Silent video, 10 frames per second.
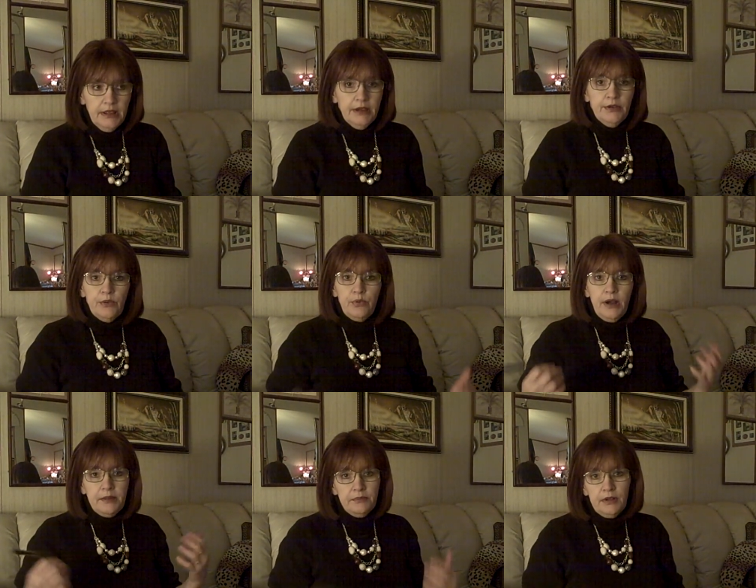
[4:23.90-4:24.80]
in her
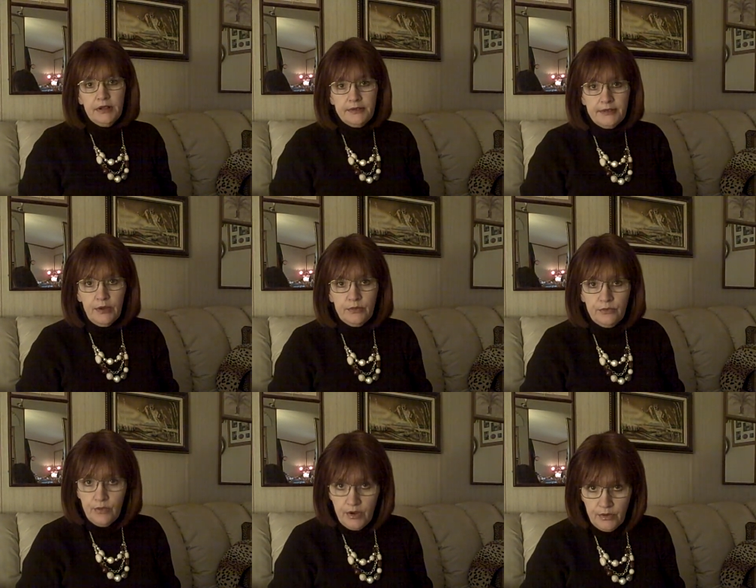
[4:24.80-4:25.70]
white blood soaked
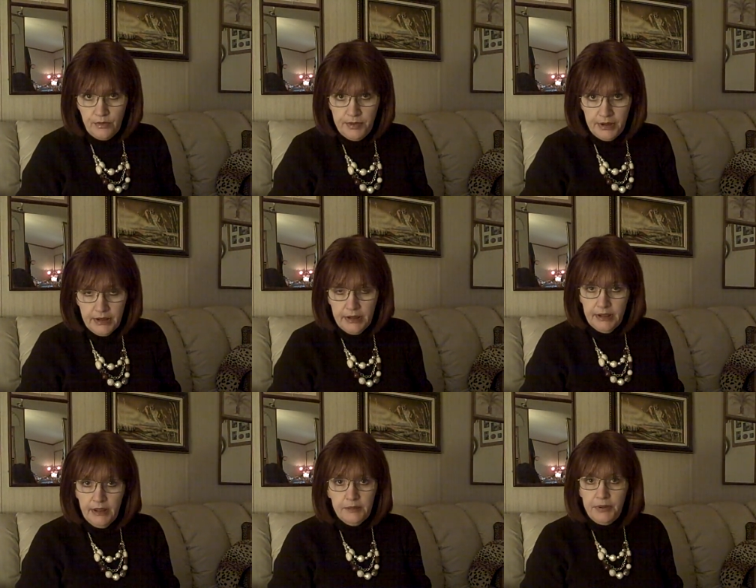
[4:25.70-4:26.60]
robe
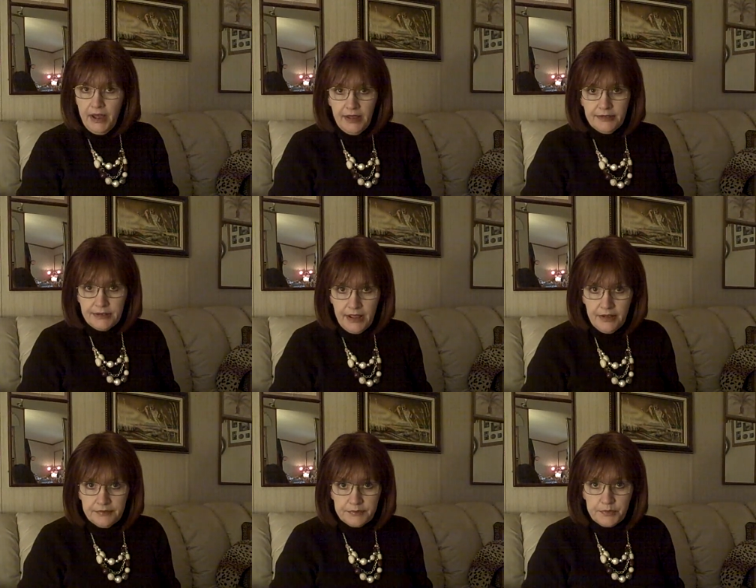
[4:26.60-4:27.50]
and passed
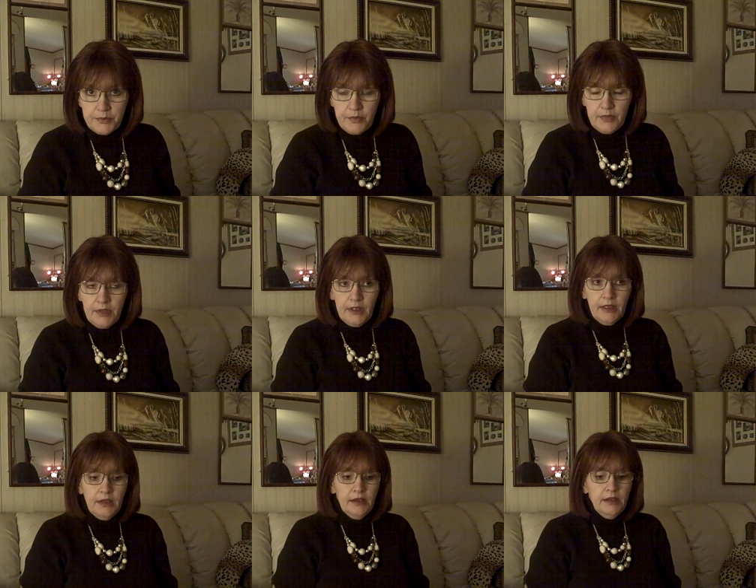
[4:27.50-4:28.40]
out.
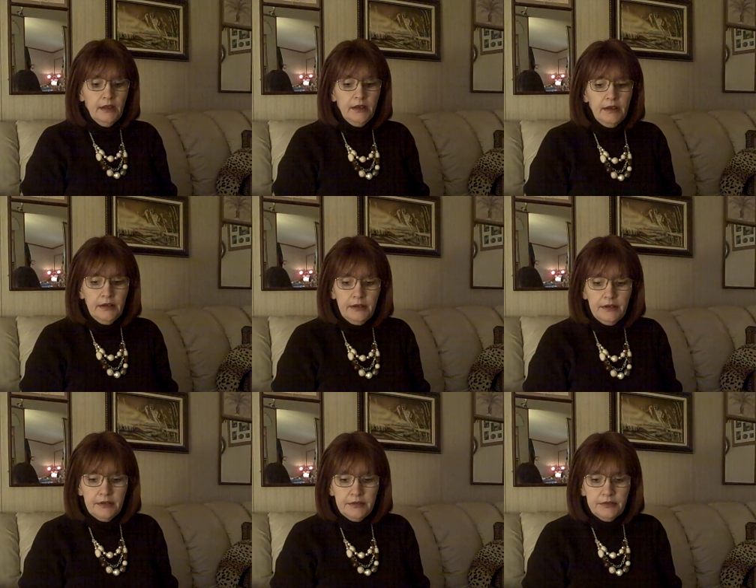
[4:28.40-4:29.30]
Uh,
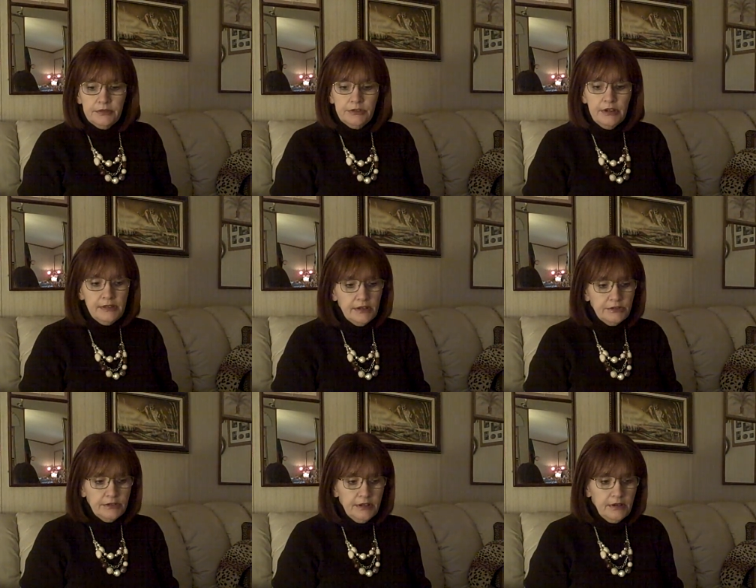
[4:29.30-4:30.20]
she says
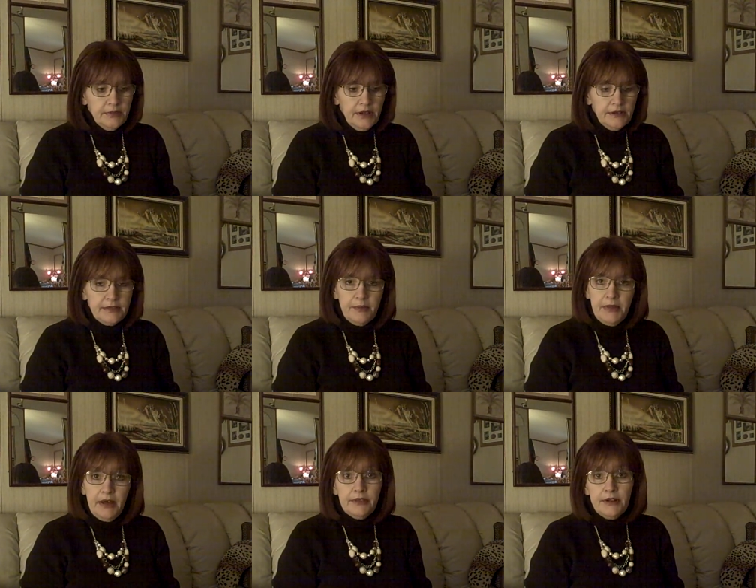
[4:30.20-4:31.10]
she did it because they
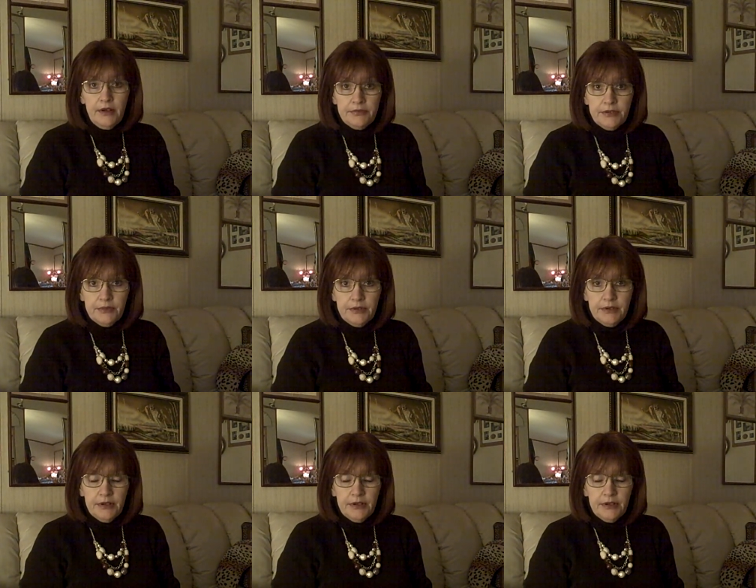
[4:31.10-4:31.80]
mouthed off to her.